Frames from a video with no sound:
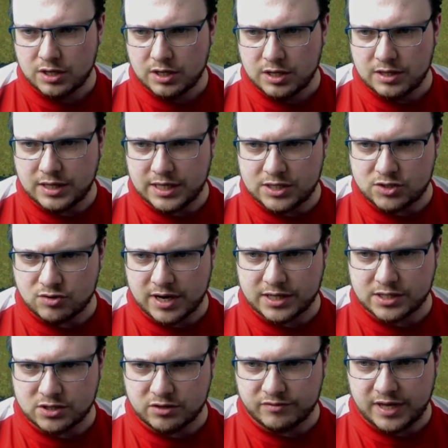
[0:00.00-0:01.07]
These dragons
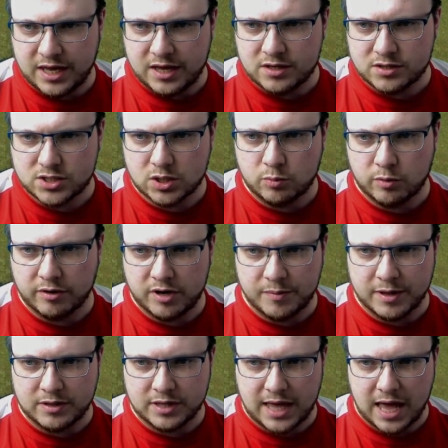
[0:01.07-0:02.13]
over here, so worried about
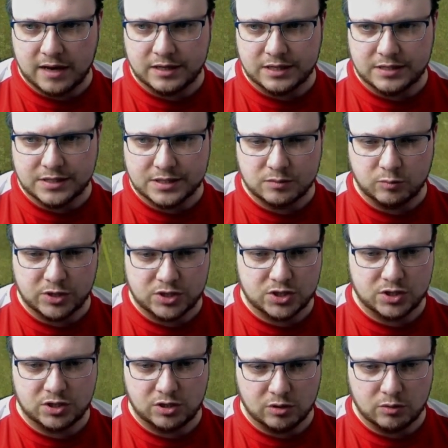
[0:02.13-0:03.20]
the cannons, which,
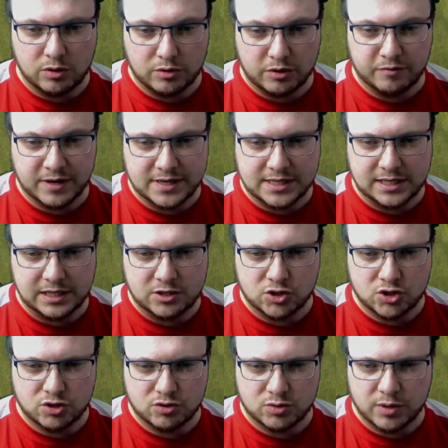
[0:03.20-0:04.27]
you know, theoretically can
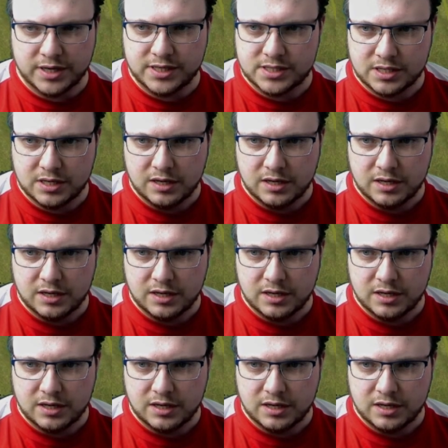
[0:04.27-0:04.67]
shoot twice,